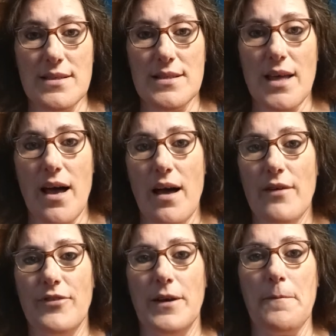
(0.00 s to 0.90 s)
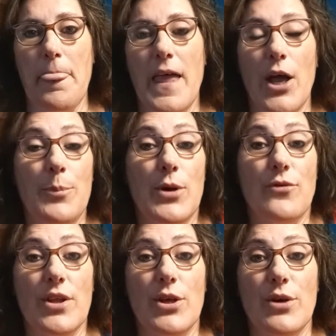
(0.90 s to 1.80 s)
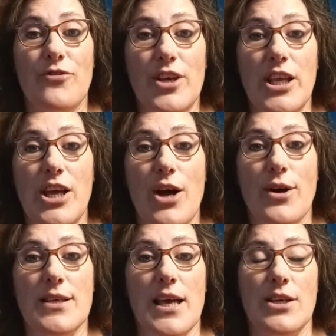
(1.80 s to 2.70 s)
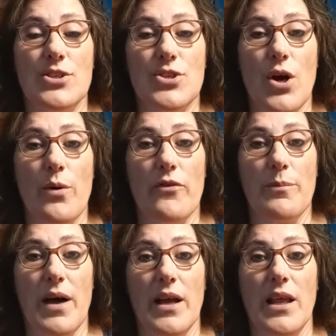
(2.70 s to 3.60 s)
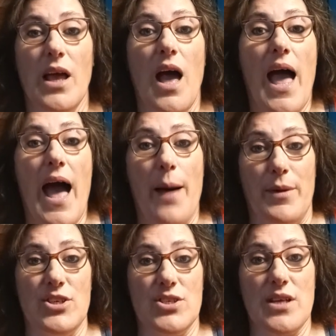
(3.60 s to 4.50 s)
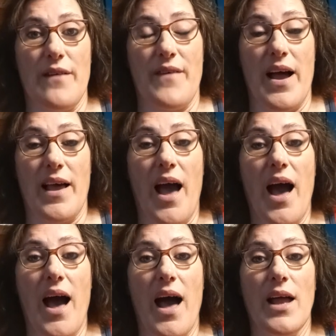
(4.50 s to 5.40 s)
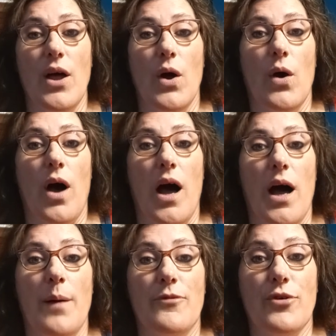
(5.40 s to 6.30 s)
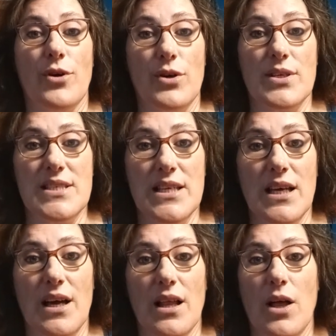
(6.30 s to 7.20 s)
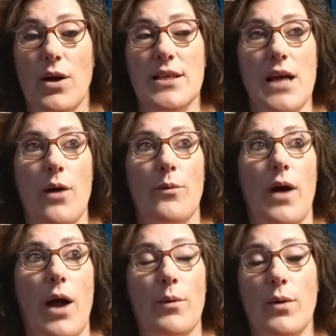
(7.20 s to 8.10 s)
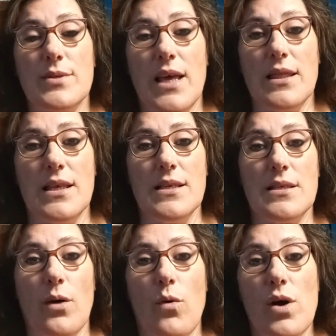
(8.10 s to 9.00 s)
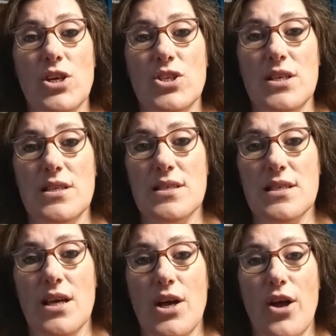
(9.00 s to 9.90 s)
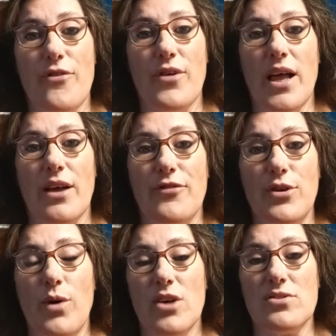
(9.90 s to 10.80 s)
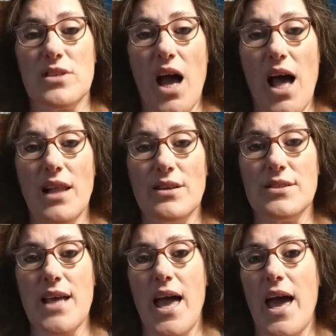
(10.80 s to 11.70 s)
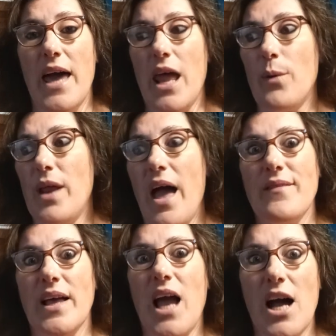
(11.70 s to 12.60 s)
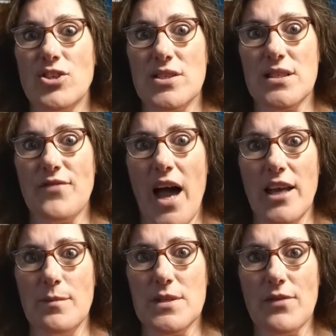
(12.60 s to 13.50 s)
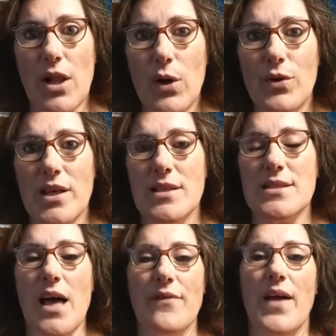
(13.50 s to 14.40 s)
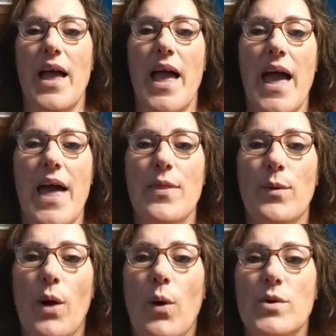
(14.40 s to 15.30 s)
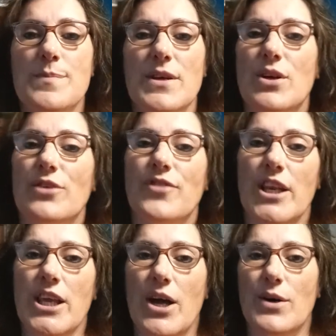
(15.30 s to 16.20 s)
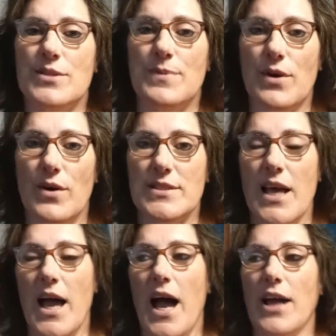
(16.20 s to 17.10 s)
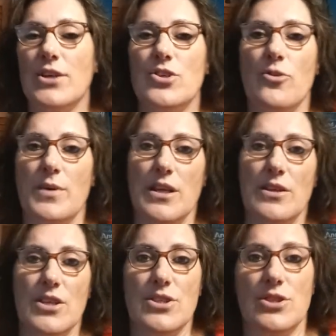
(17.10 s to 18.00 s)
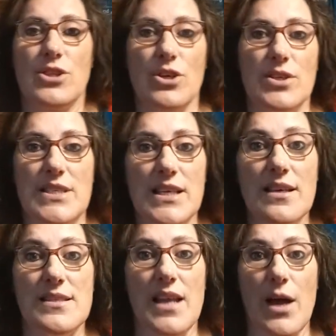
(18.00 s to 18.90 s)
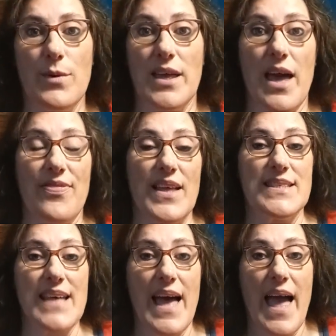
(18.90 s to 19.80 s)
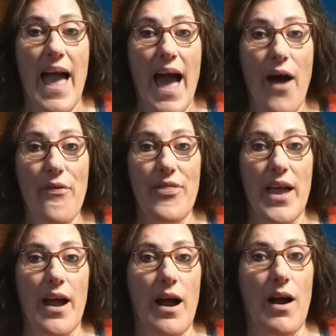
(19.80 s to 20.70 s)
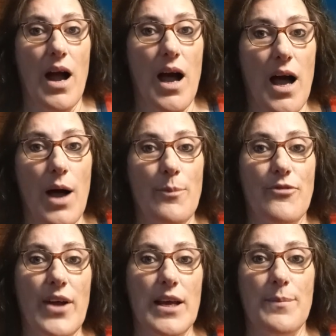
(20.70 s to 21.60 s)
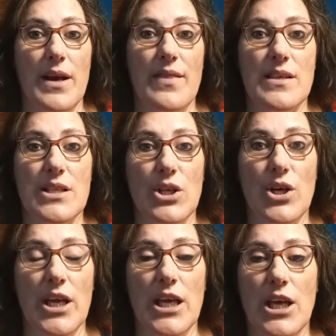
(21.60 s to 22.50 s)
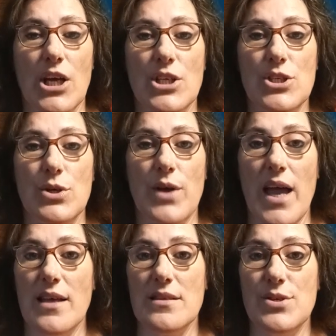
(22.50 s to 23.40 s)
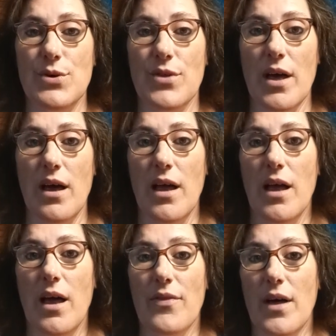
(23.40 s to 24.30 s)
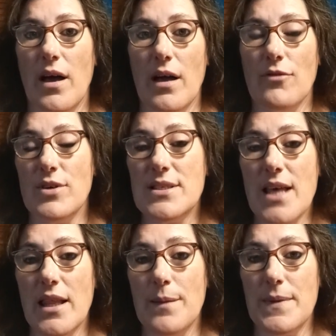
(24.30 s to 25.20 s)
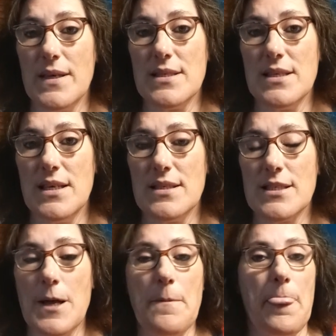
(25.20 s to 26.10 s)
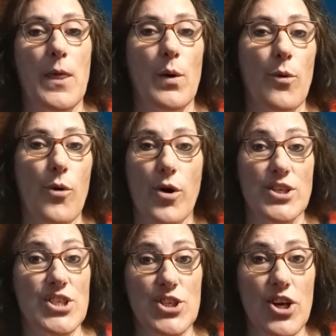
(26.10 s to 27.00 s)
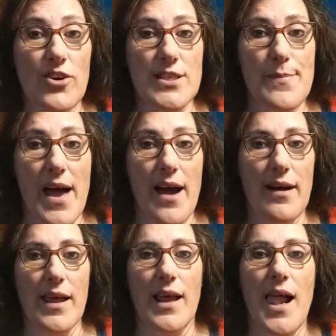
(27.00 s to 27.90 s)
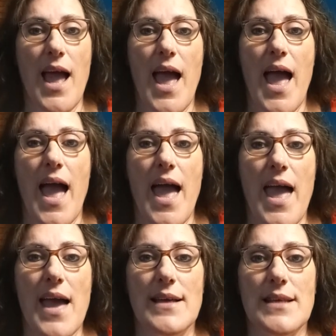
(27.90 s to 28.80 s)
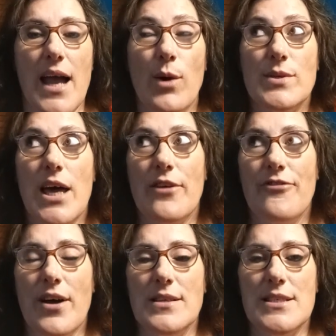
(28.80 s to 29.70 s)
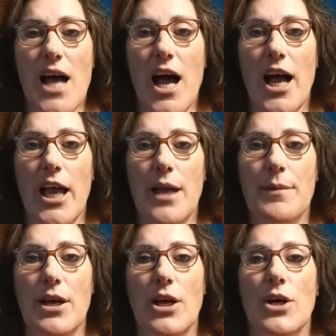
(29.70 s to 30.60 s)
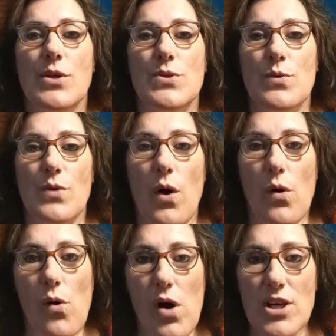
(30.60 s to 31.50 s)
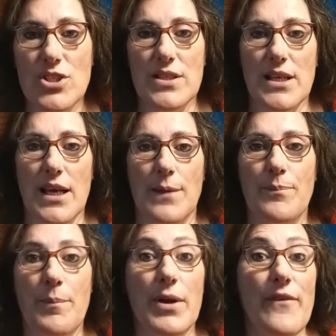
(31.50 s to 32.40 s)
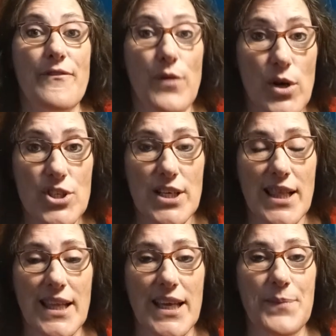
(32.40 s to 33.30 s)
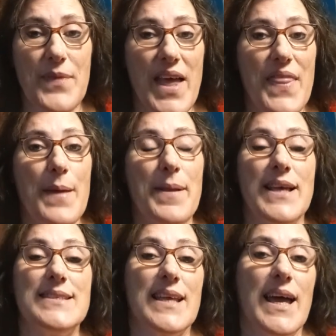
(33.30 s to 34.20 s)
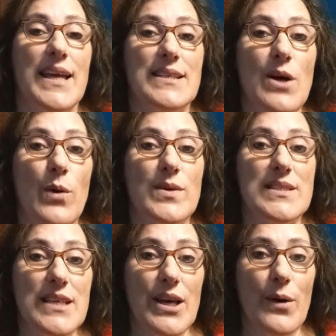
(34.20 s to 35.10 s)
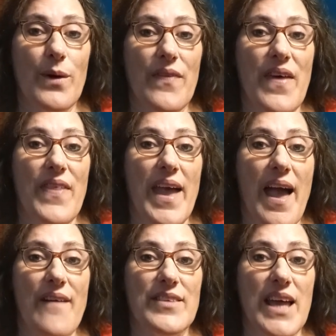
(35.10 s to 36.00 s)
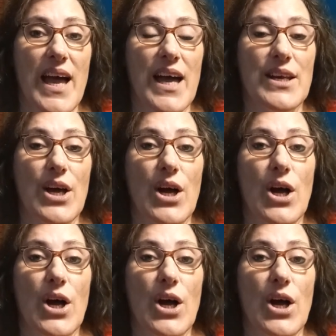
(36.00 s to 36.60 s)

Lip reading: and stuff, and it'd be a really good video because I can show everybody how much stuff I got for a good deal, because I would always get these auctions for like a few $100s, and I would have like hundreds of items of clothing and stuff, and there would always be good videos because I can show everybody the good deals that I would get that's out there, for anybody that's looking to get into the reselling business or just curious about it. And I always had a fun time doing the whole auction thing, but unfortunately the place that I always deal with, they haven't had